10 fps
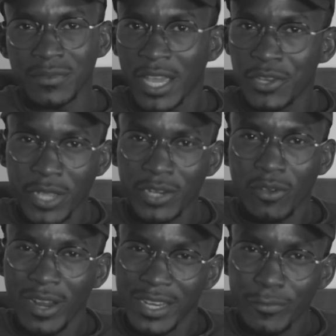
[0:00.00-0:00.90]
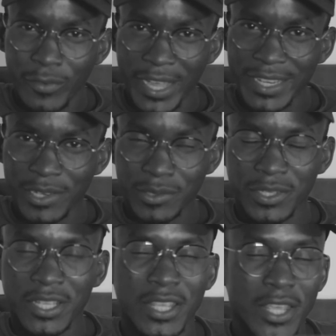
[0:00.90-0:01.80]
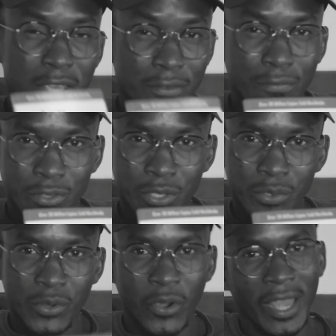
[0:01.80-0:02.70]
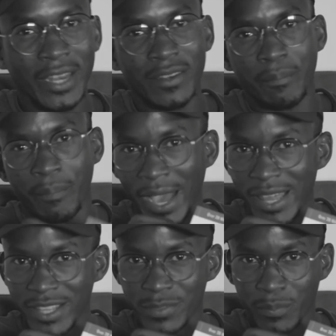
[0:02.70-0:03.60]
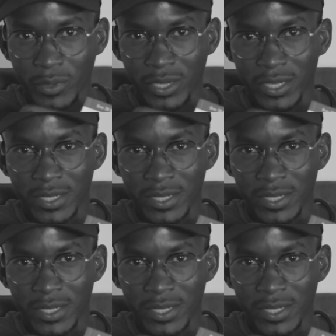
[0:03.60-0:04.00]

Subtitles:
And you can only find out if you go and buy this book.